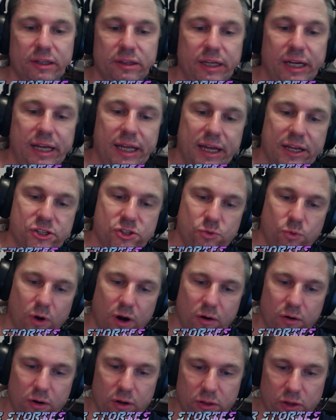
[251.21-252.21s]
Leaning into
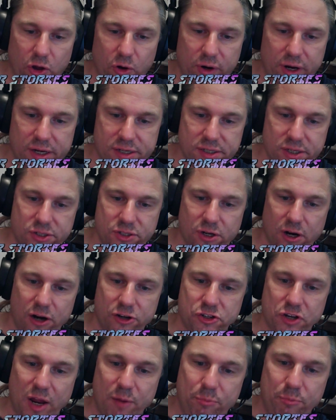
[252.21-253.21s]
our locust, the
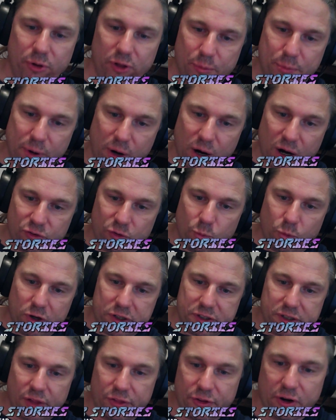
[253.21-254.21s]
Sarge and I pull apart from
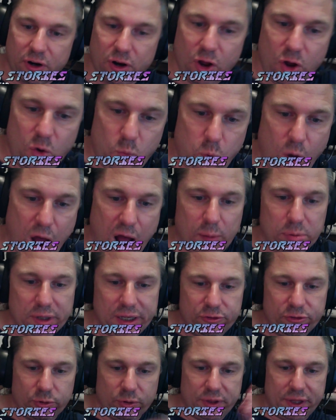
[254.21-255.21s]
one another,
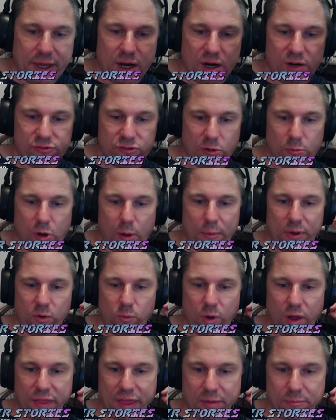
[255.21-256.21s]
wobbling through the air for a moment
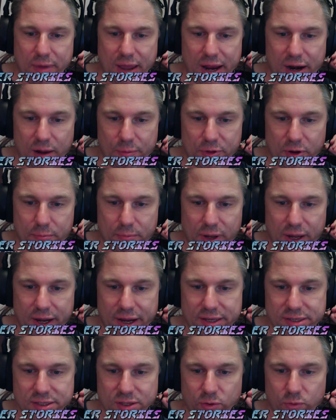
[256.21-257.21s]
while they made up their
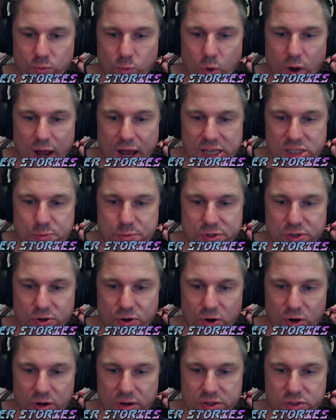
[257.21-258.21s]
minds. The wasps
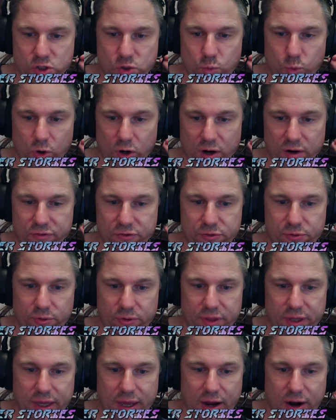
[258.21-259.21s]
swerved
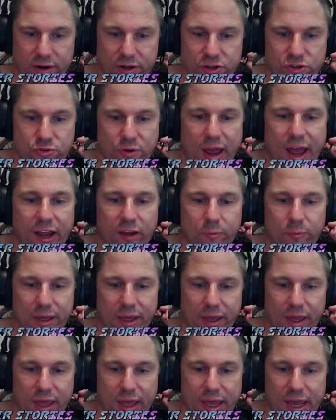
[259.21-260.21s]
through the air to track
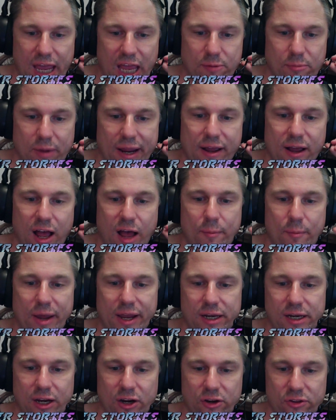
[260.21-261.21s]
me. In my comm, I
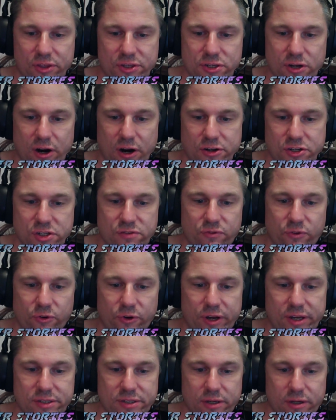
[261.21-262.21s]
can hear the Sarge's
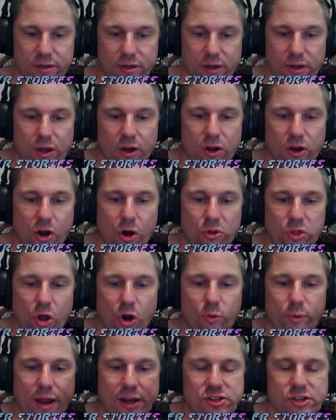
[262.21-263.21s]
voice. Go
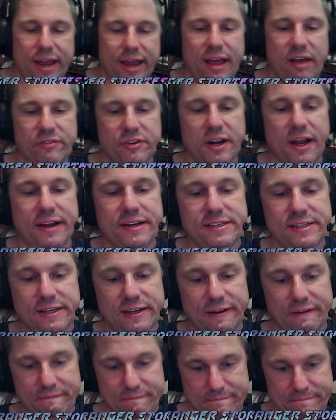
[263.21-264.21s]
low, Wrench, I have an idea.